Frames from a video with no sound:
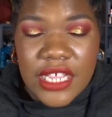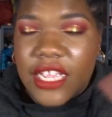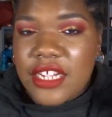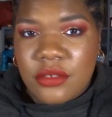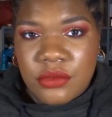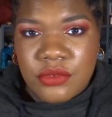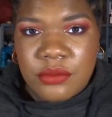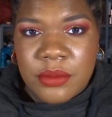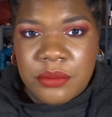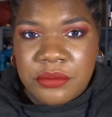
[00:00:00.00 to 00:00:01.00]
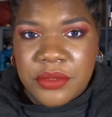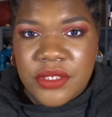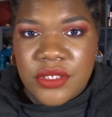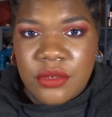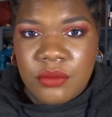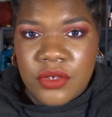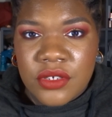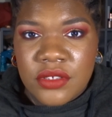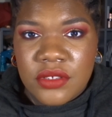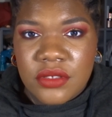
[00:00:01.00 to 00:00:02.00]
I don't remember, but
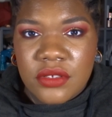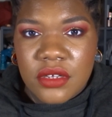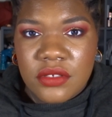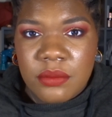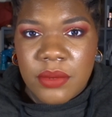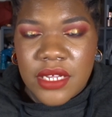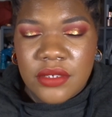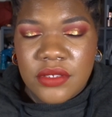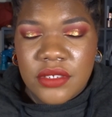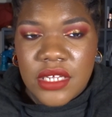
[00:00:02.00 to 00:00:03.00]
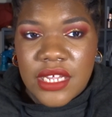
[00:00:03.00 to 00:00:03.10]
someone talked about,